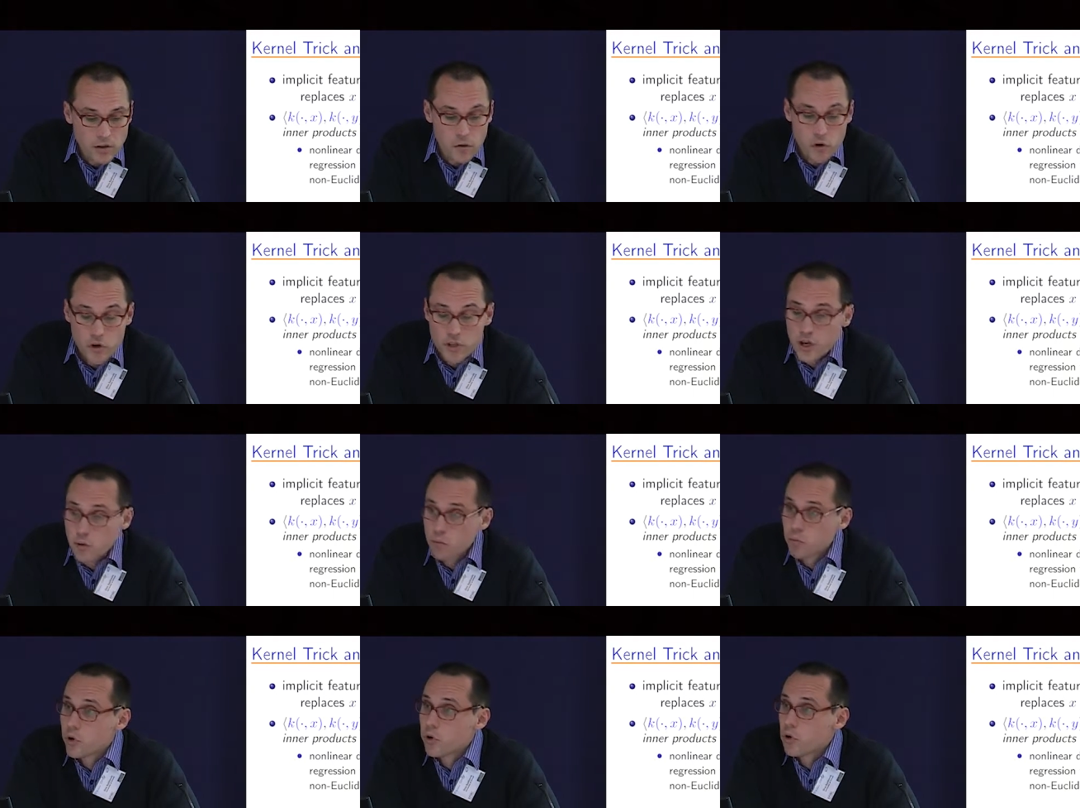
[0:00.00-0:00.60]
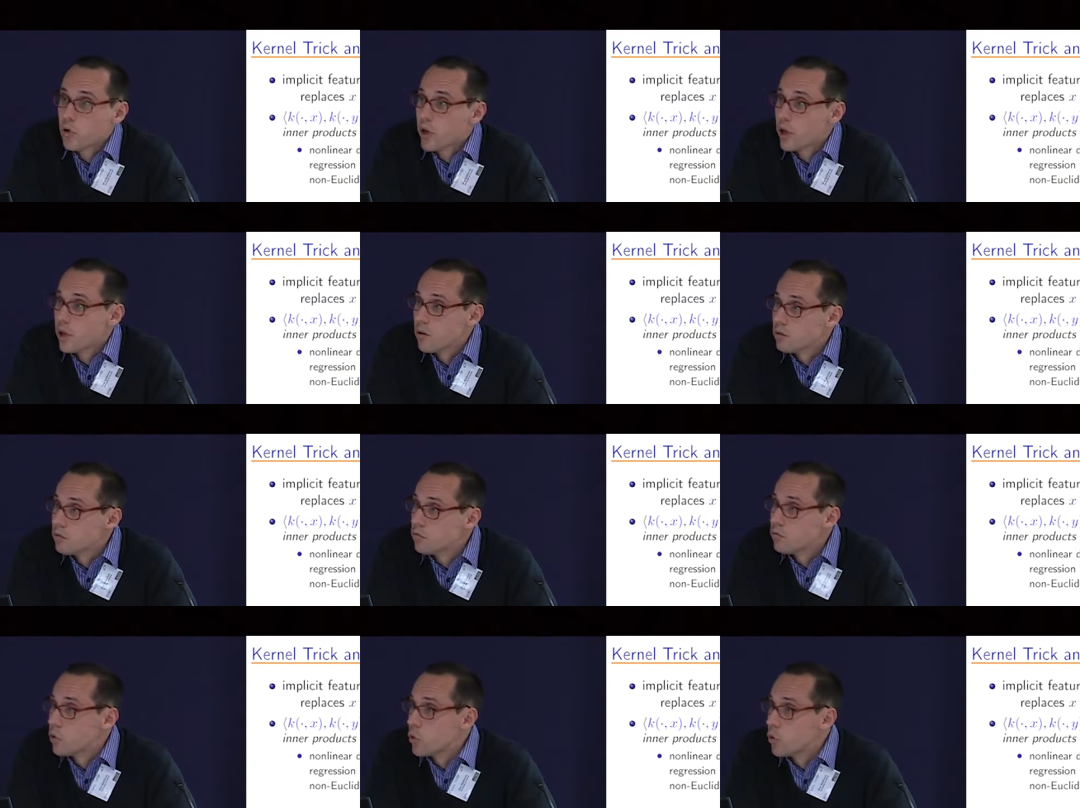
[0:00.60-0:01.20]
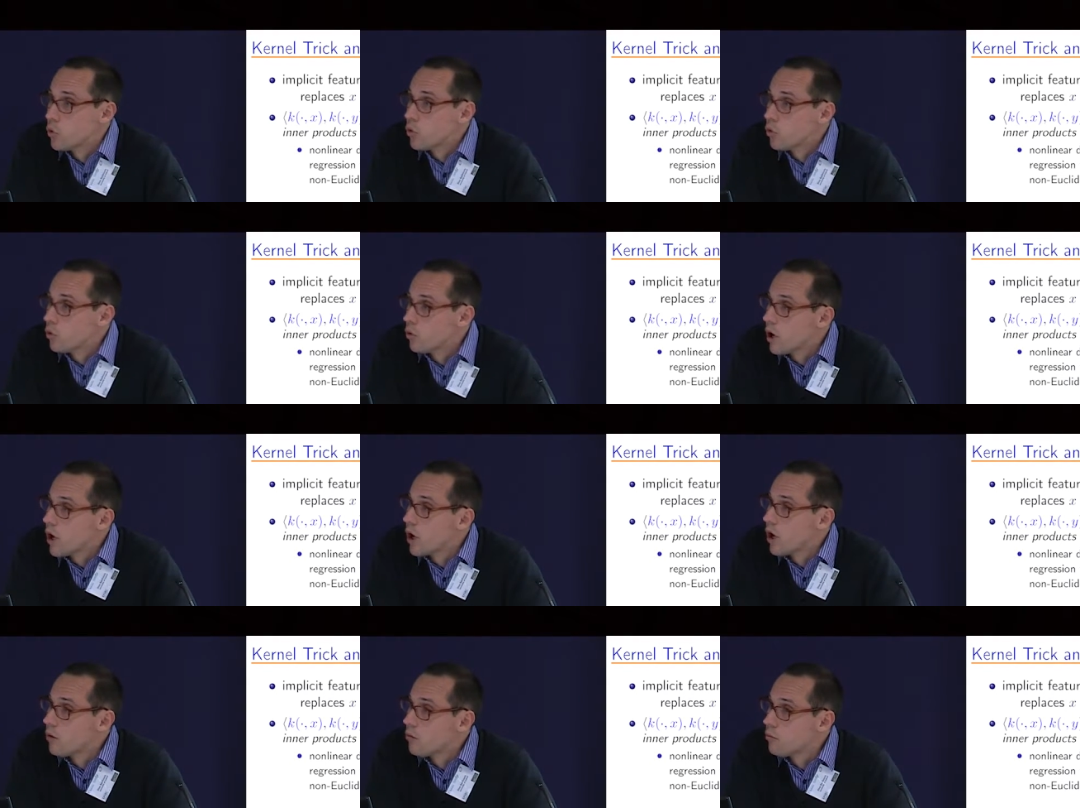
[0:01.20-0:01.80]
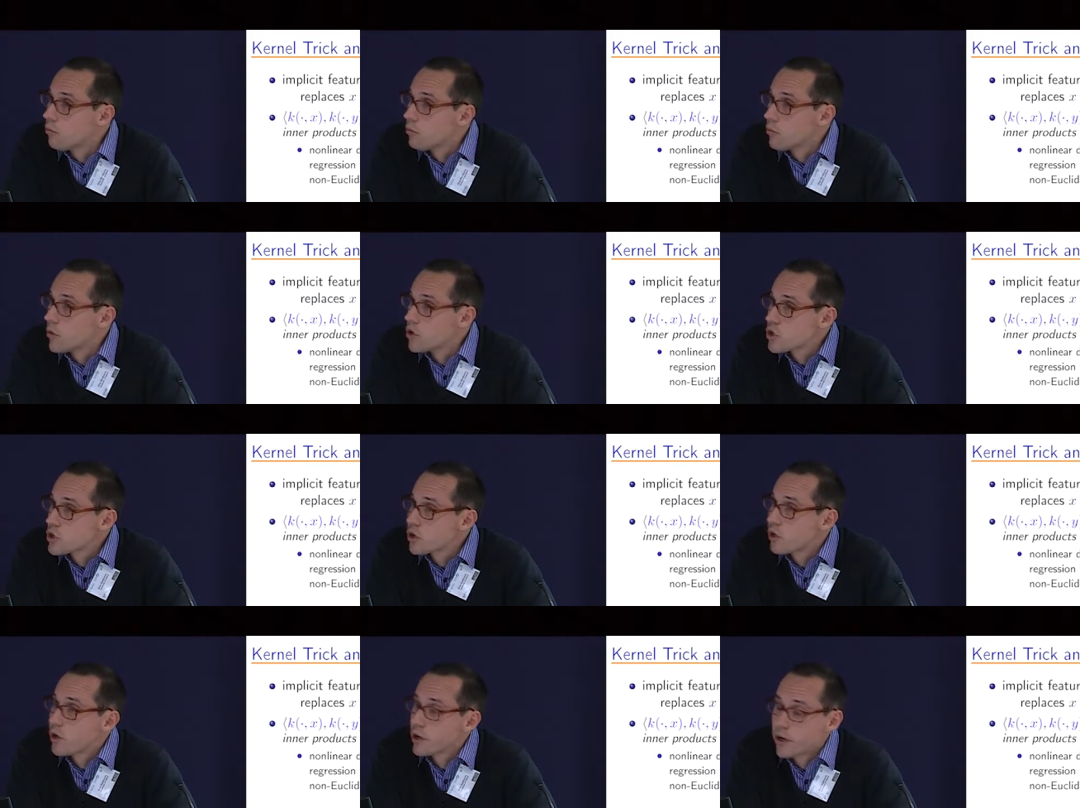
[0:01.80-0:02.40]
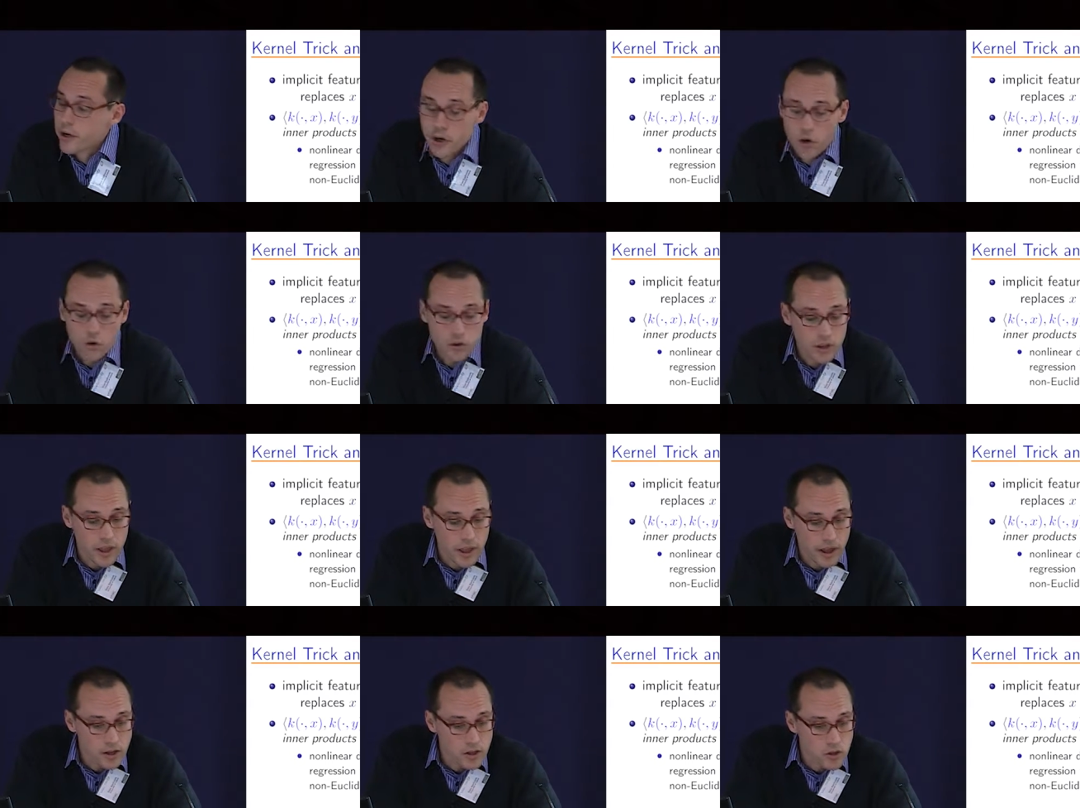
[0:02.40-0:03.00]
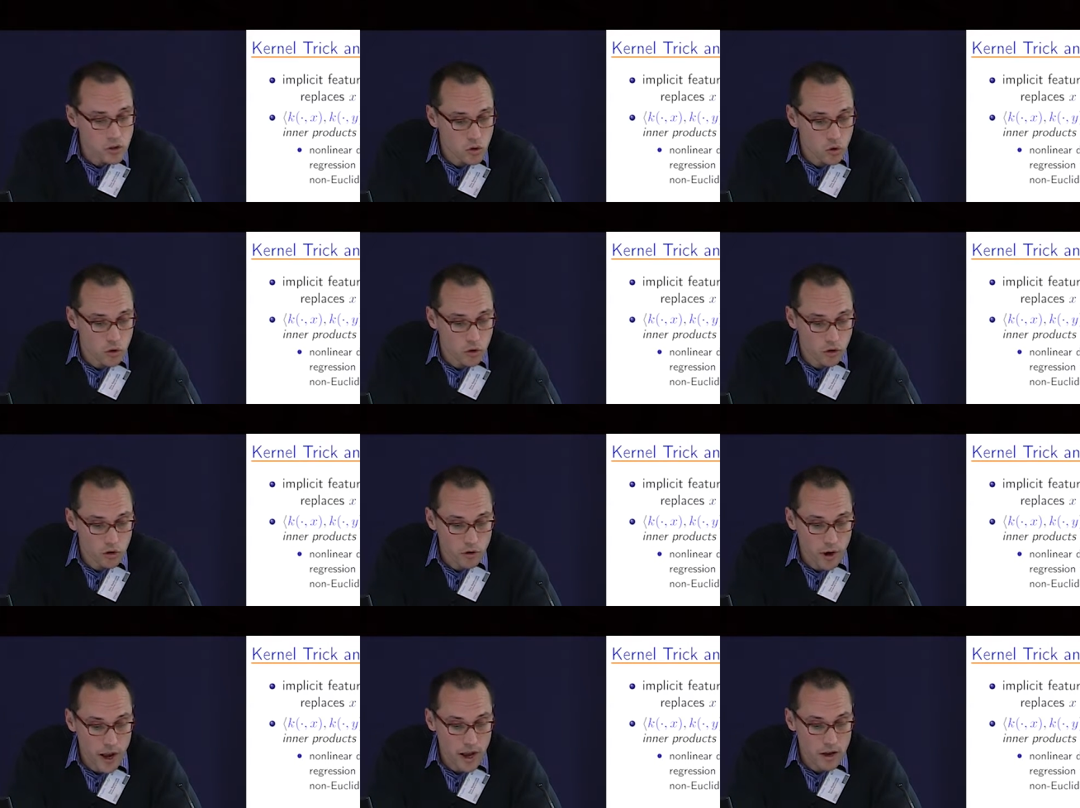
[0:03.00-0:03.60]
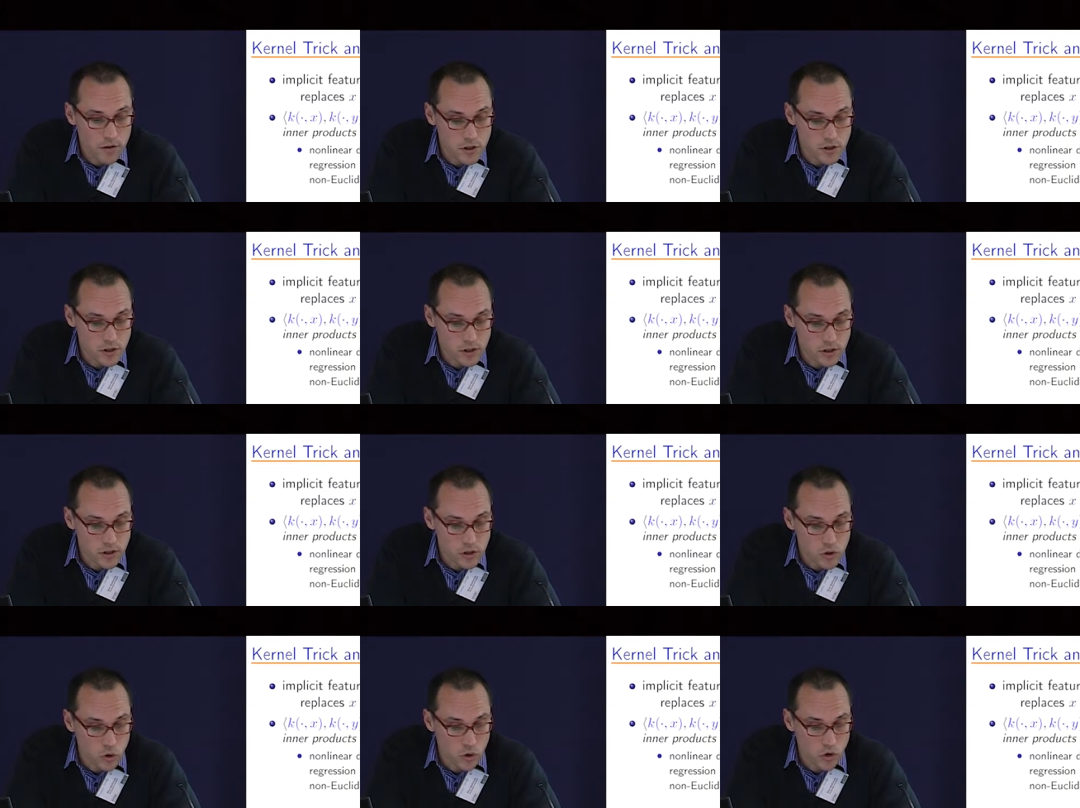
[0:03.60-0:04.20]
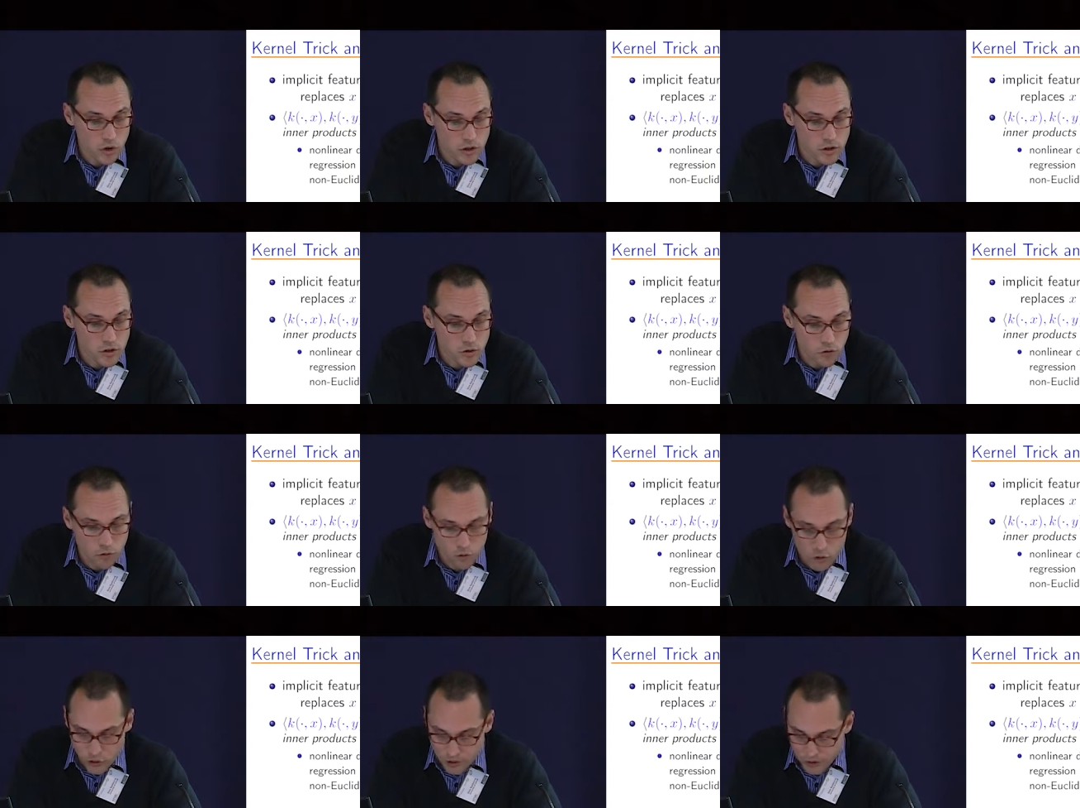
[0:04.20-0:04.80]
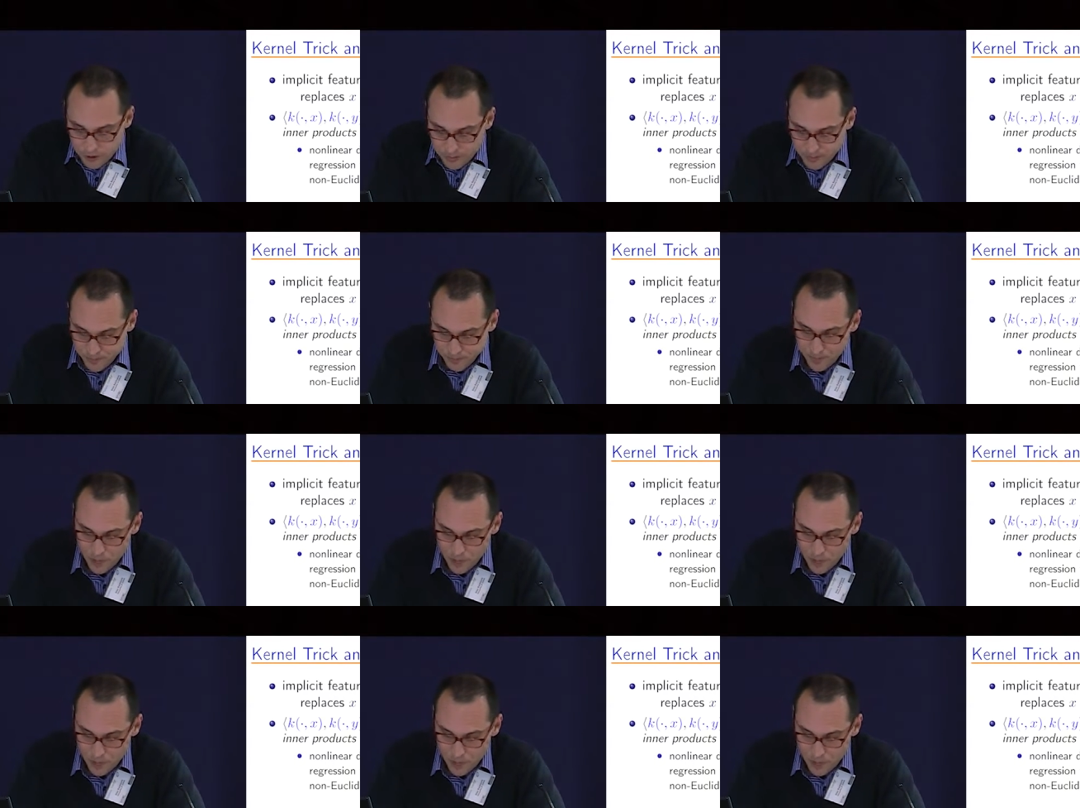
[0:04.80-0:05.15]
For example, you can do machine learning on text or on graphs and so on and so forth.